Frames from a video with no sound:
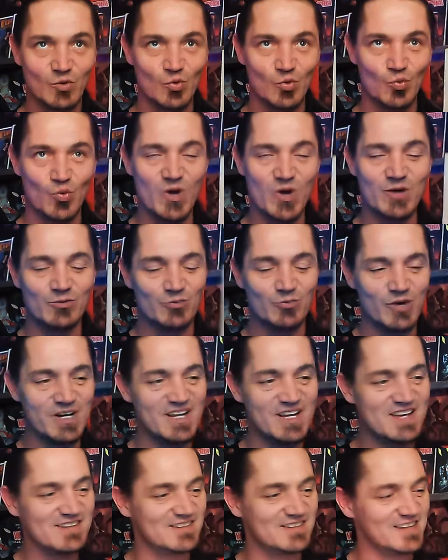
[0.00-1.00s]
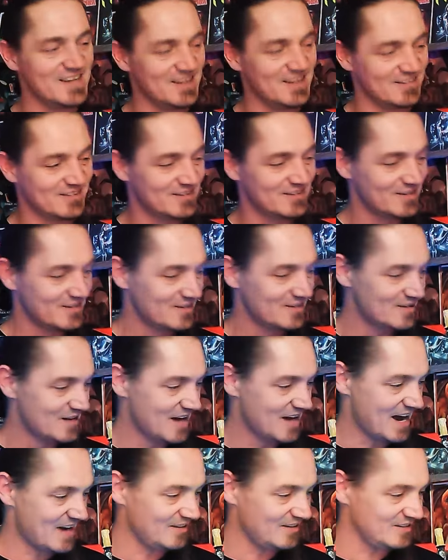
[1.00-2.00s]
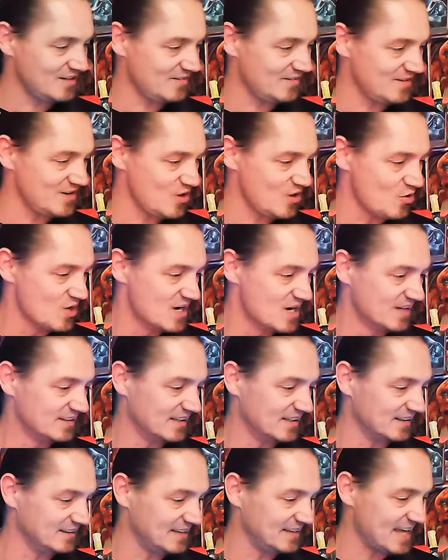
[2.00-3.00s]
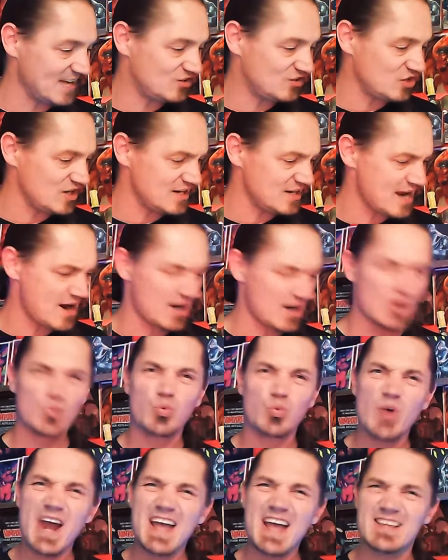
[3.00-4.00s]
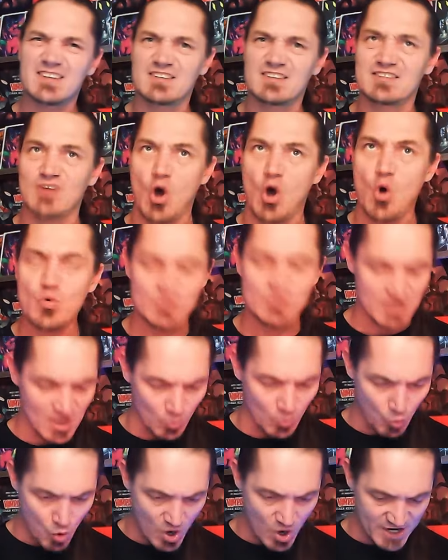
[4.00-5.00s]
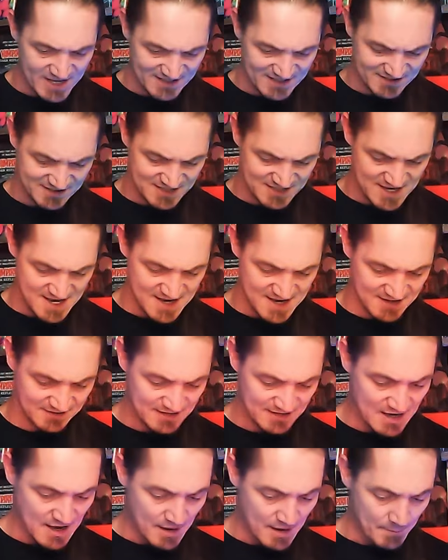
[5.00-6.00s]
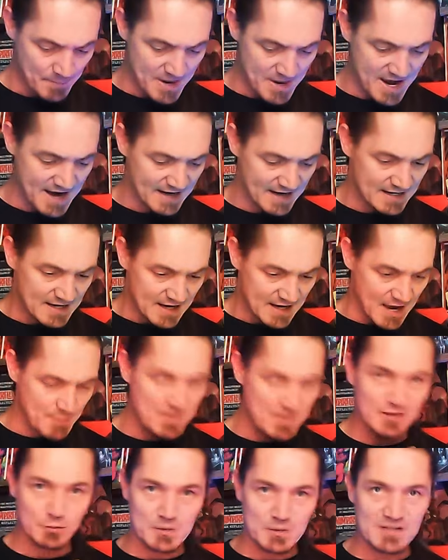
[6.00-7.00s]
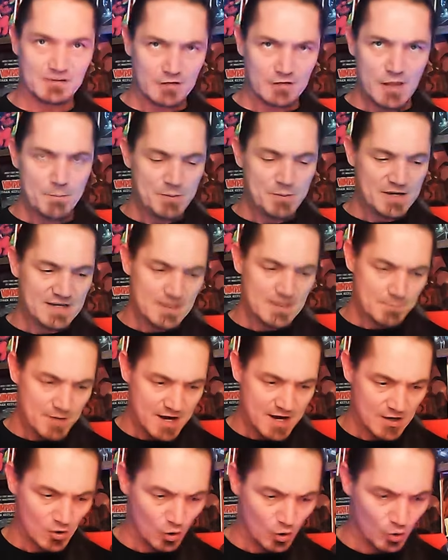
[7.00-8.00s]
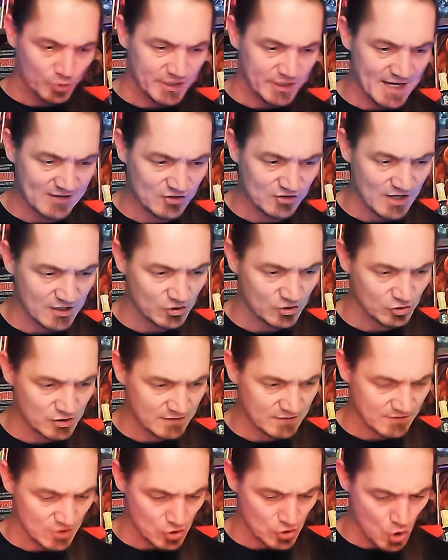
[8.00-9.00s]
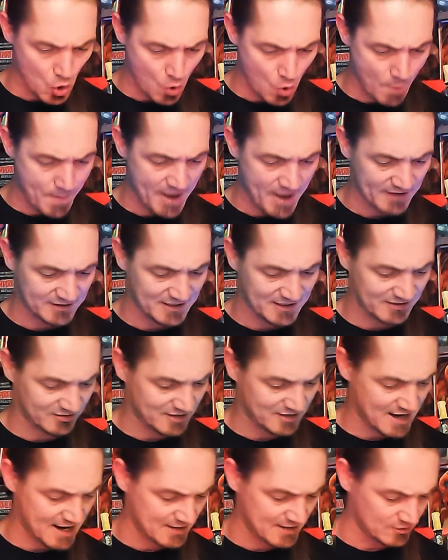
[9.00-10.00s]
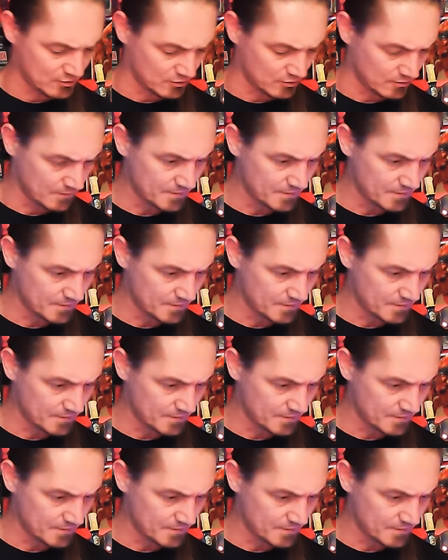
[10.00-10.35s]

What is this? I don't even know. The legendary Red Sonja. What is this? Man, I must be slipping in my old age. I don't even know about this title.